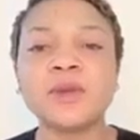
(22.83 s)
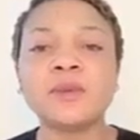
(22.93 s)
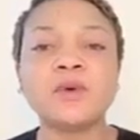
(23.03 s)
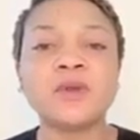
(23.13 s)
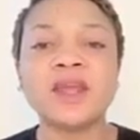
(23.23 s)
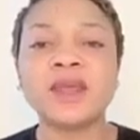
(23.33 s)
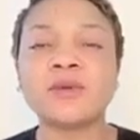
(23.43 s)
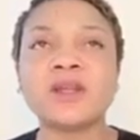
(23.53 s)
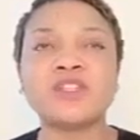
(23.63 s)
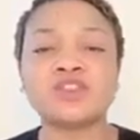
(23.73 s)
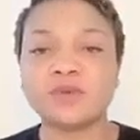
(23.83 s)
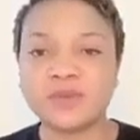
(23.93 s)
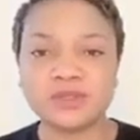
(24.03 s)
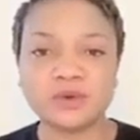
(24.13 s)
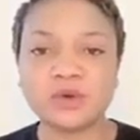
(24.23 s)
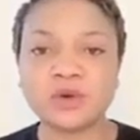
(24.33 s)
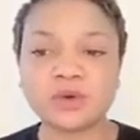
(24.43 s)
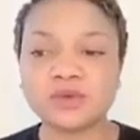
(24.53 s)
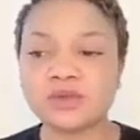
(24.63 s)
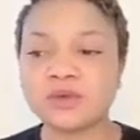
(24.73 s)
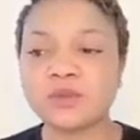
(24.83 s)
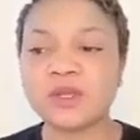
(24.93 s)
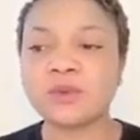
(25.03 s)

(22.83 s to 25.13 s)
People hurriedly jump into conclusion.